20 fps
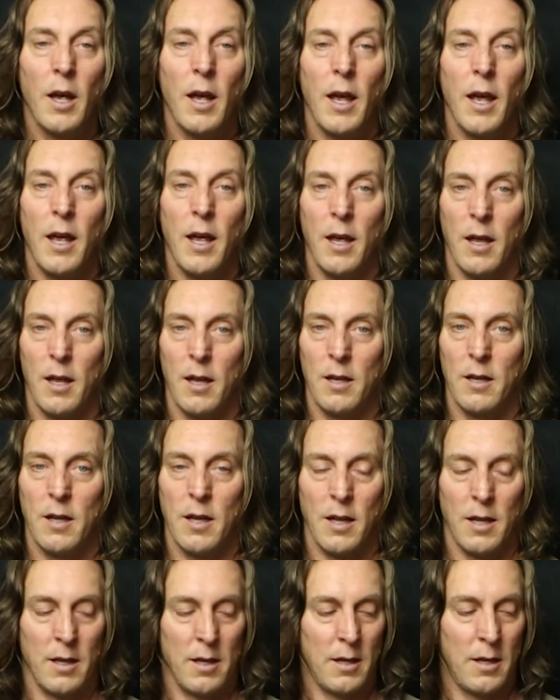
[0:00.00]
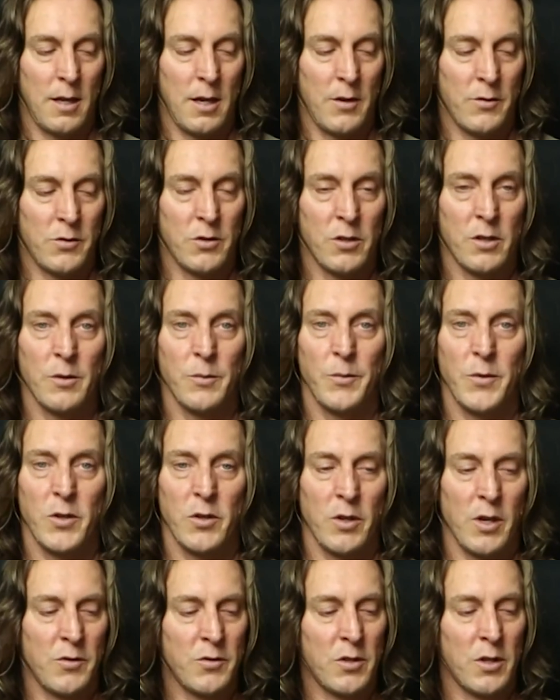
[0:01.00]
and F sharp. So
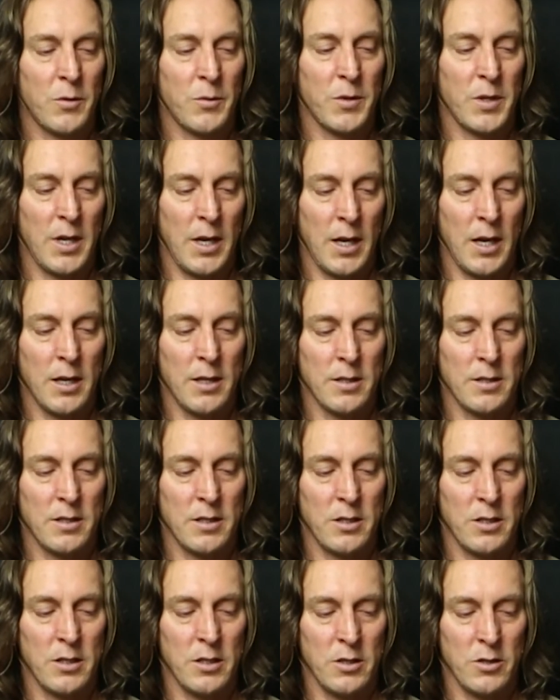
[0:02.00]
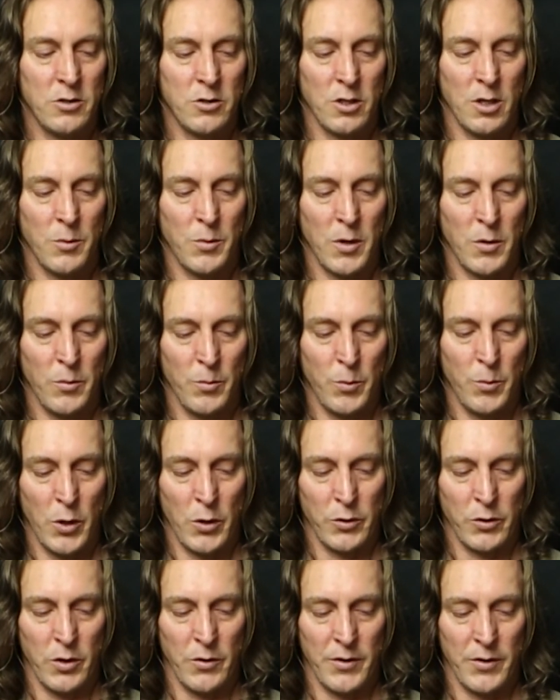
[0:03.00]
F sharp and C sharp are
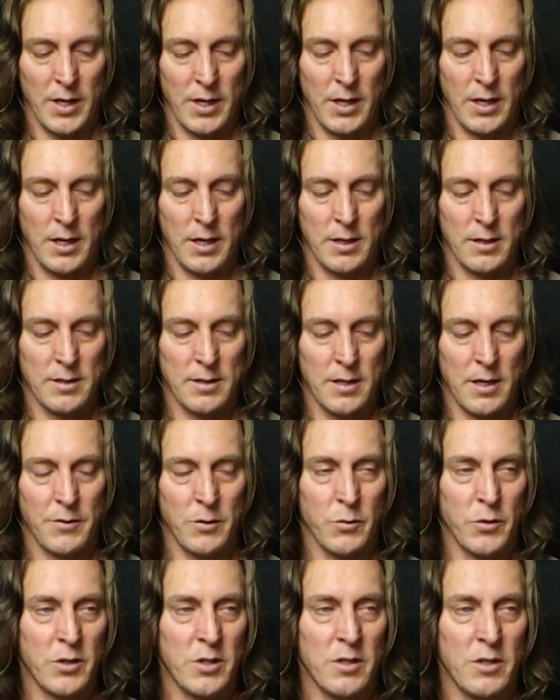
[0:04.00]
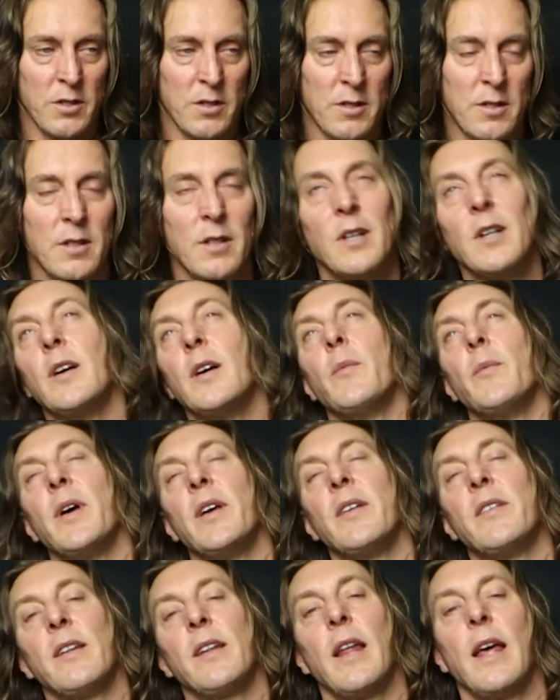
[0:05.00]
both over the A7, which is
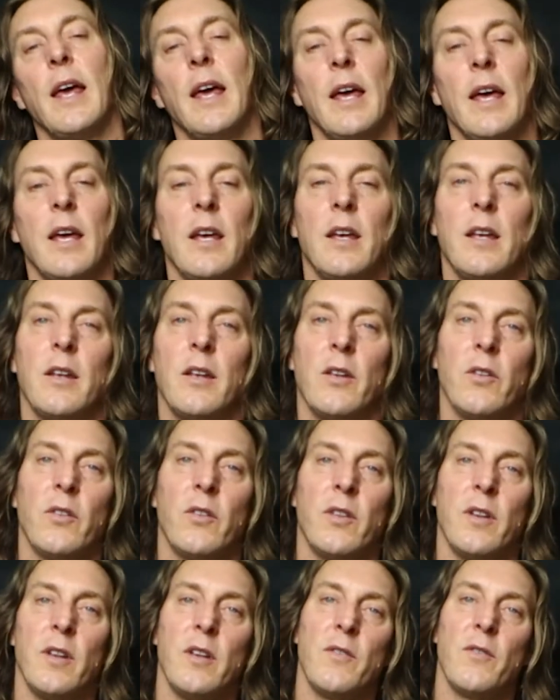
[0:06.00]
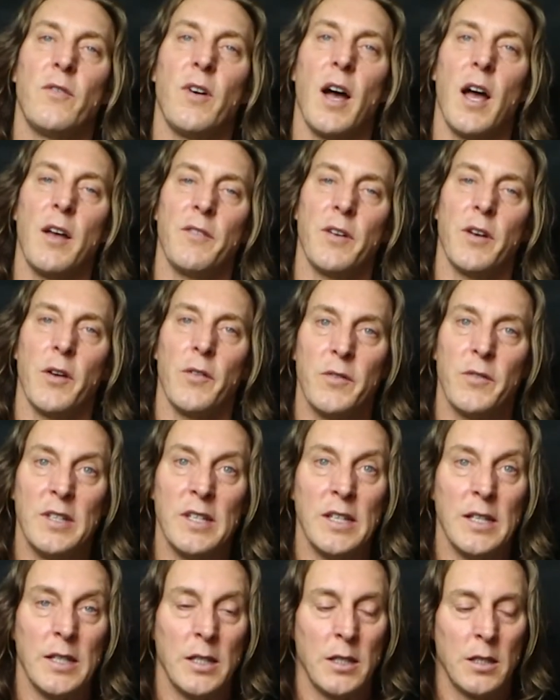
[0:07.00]
basically the A is the 5 of
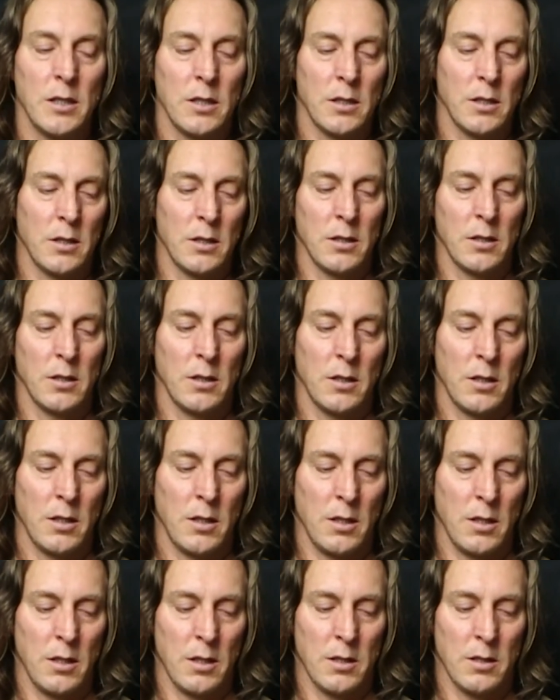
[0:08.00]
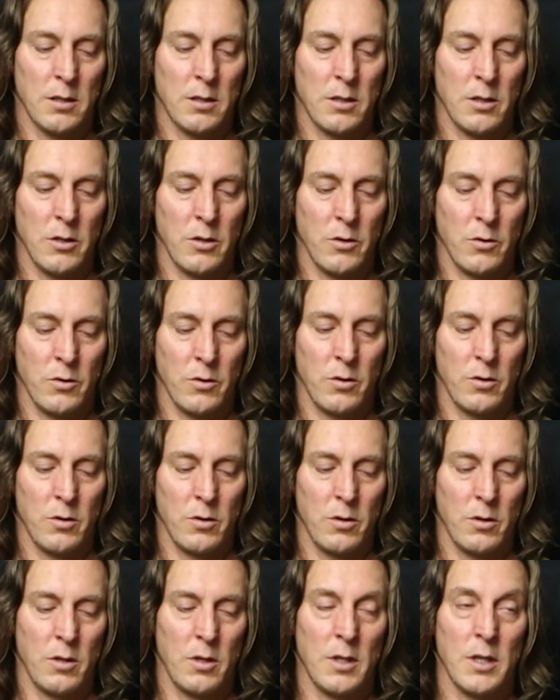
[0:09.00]
D. And so
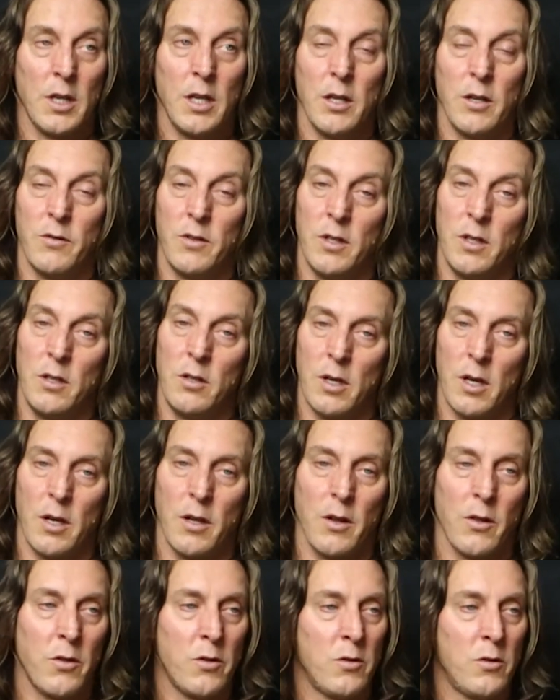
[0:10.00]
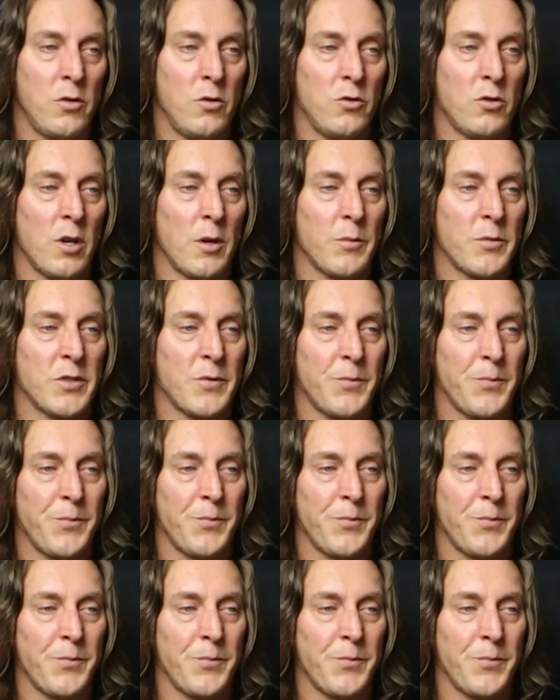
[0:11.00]
in the key of D, you got 2 sharps,